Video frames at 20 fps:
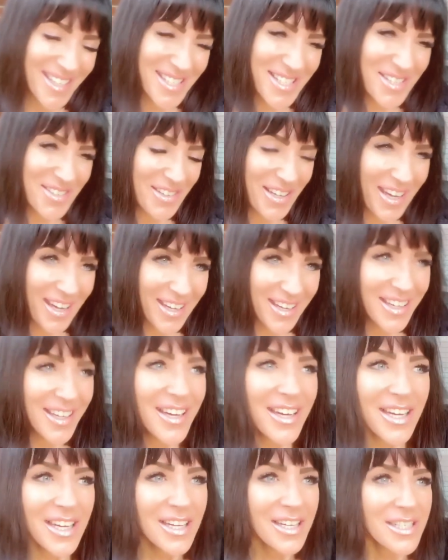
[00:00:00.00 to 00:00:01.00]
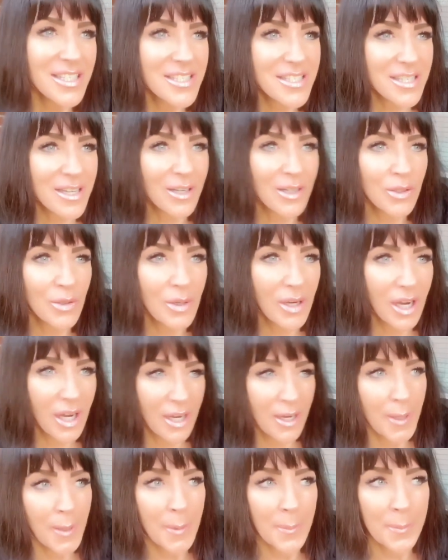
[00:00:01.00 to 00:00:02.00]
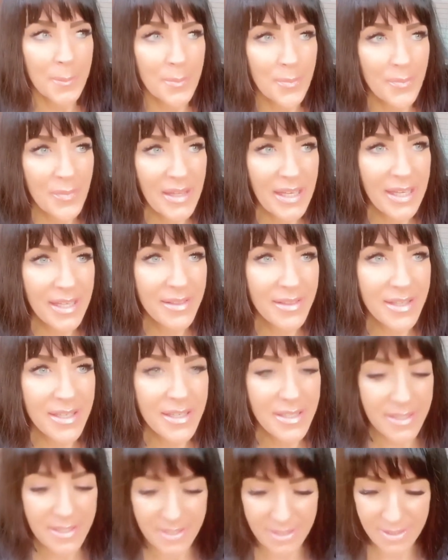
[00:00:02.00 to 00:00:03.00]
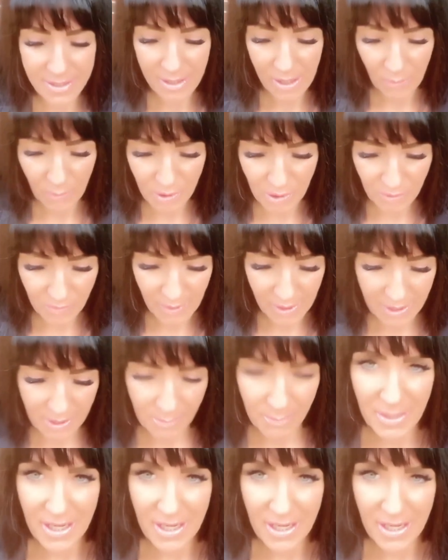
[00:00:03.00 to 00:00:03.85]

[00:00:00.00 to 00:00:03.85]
it's okay. So um, in this, I wonder if I can